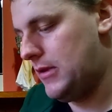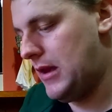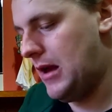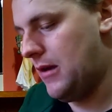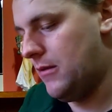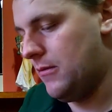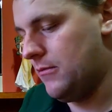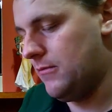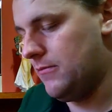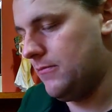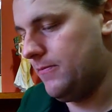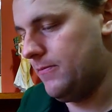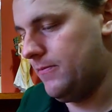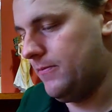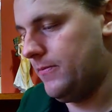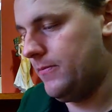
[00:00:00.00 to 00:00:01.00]
Now,
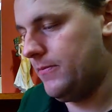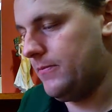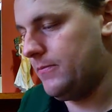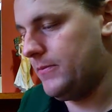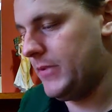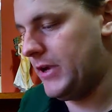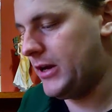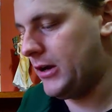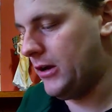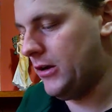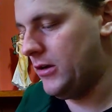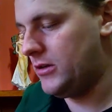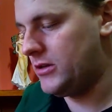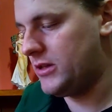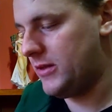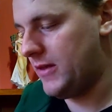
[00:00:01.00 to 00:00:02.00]

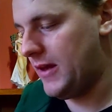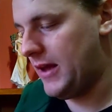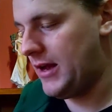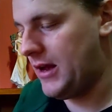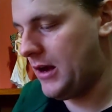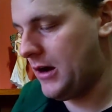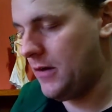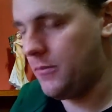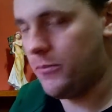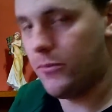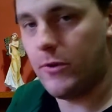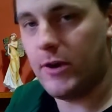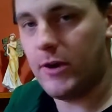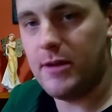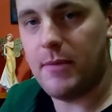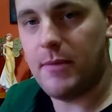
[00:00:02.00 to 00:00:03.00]
because they are
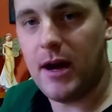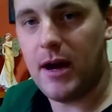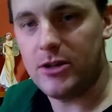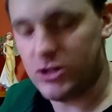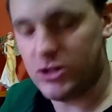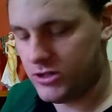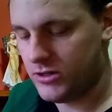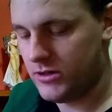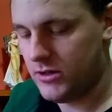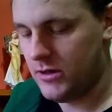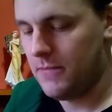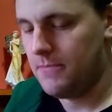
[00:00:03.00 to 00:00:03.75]
pretty much